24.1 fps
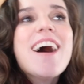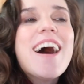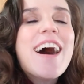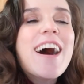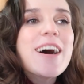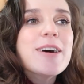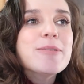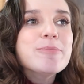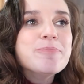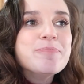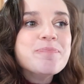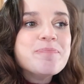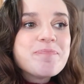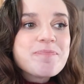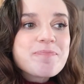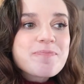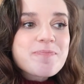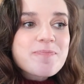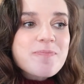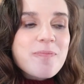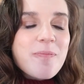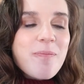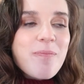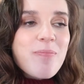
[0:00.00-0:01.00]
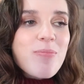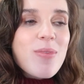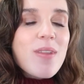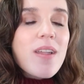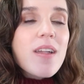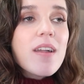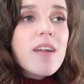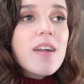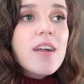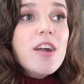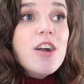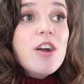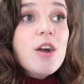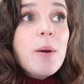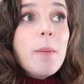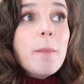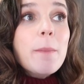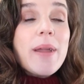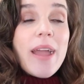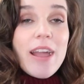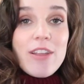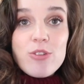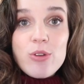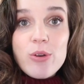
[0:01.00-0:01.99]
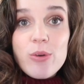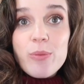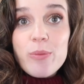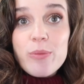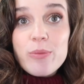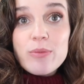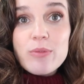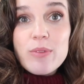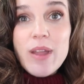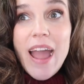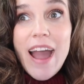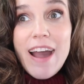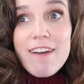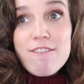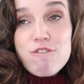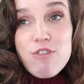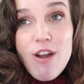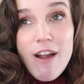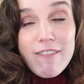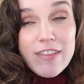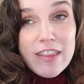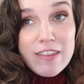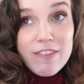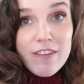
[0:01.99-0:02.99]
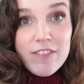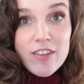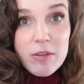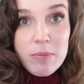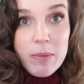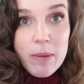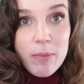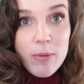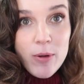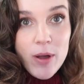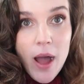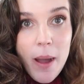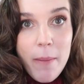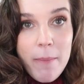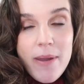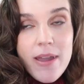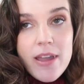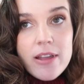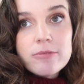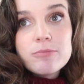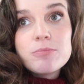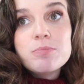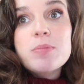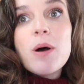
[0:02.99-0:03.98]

Um, but yeah, so we have roughly fifty people coming,